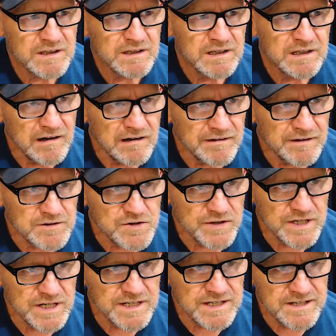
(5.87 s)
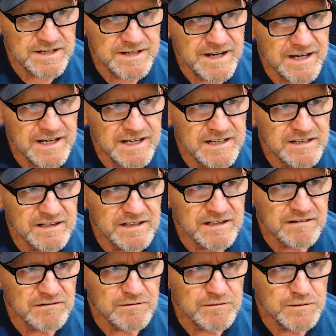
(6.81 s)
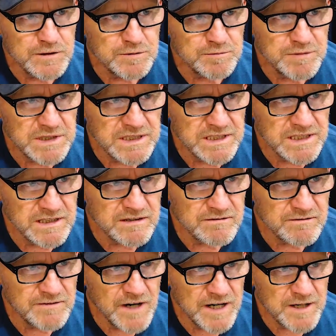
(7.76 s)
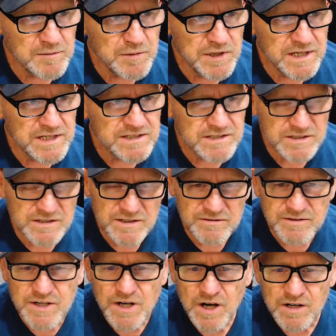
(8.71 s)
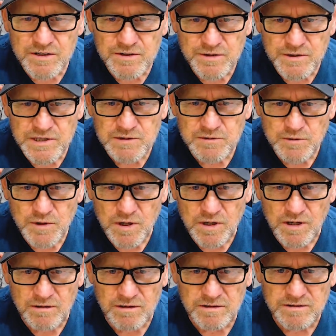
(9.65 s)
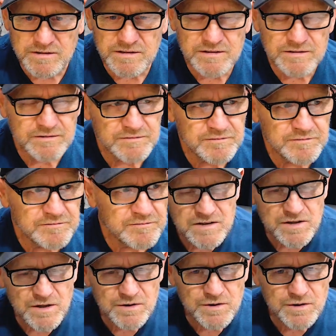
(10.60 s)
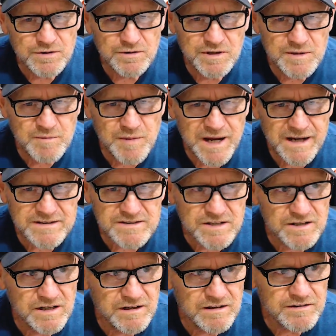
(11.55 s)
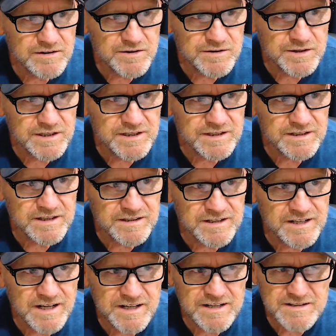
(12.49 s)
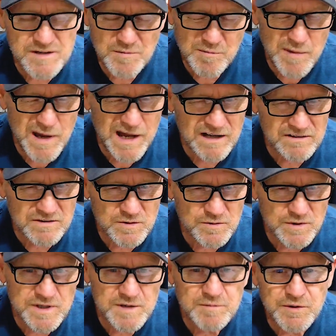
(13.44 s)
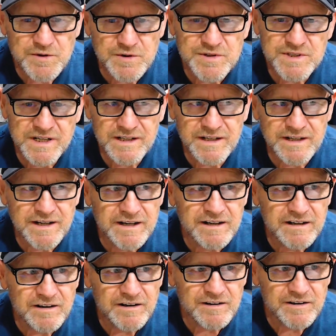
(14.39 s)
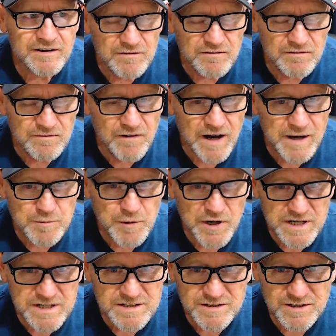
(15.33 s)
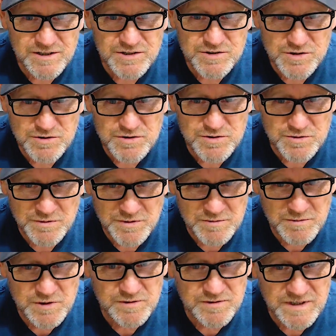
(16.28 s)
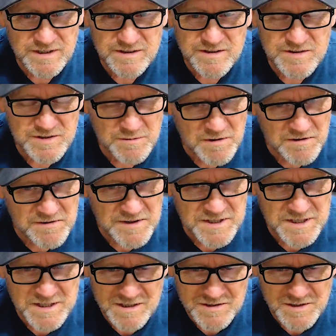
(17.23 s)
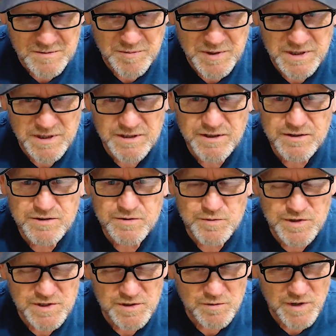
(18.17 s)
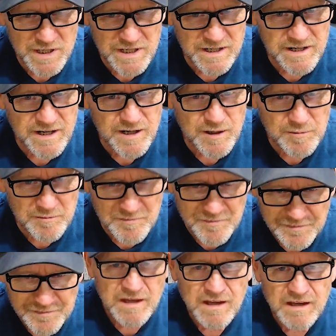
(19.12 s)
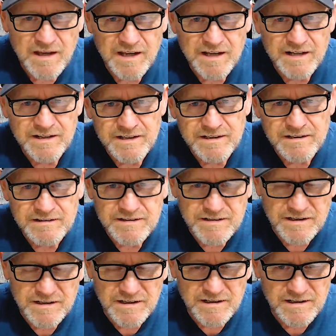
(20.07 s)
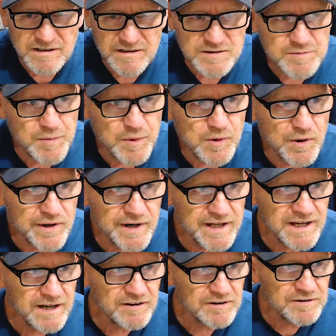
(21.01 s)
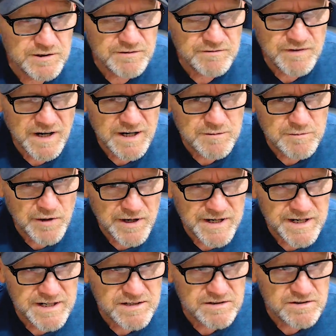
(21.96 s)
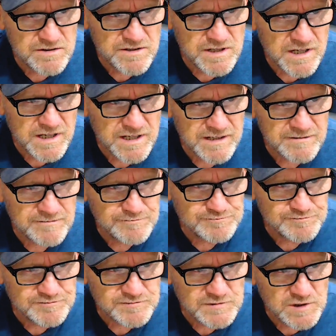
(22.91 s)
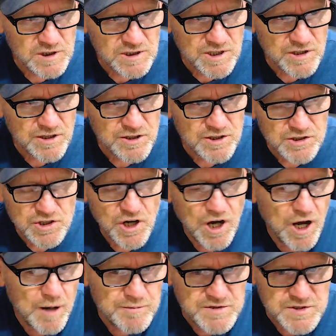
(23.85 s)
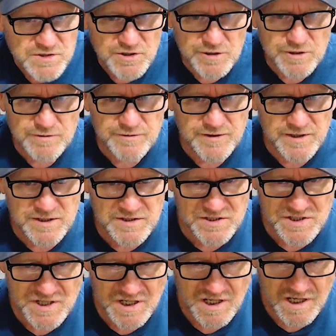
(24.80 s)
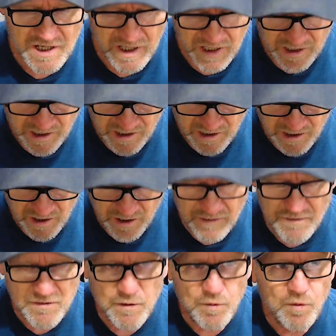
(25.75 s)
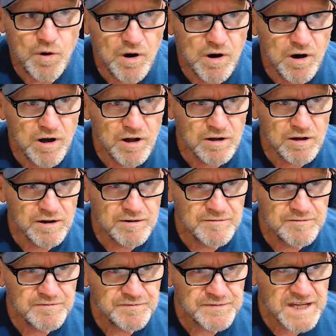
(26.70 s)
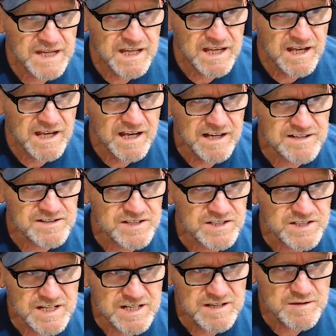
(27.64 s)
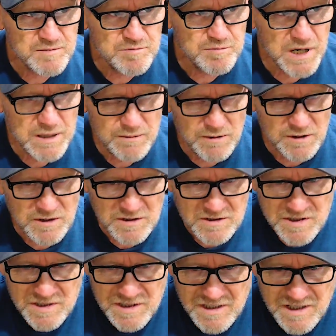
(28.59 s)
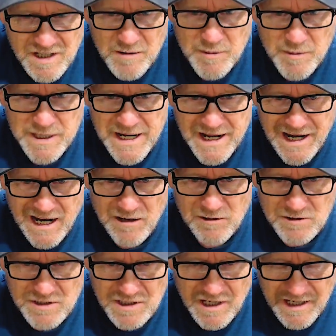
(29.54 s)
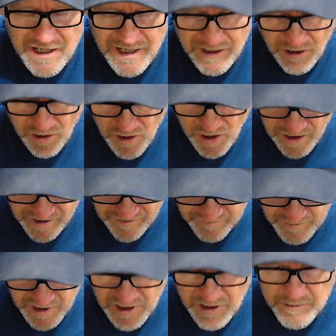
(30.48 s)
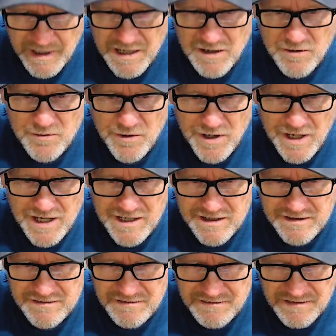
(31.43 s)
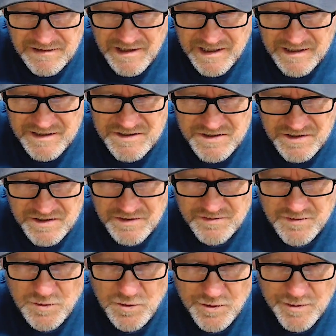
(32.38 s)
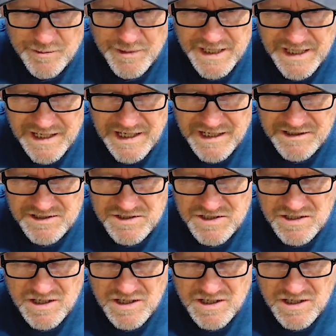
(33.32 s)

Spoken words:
The training today will be vibration of concrete walls. So newly batched concrete contains about 20% air. Vibration is used to remove it. Some of it disappears when you wet it up and it is poured out. Vibrating, you can look on the top surface of the wall and see the bubbles coming out. And a lot of them come out right next to the form edge.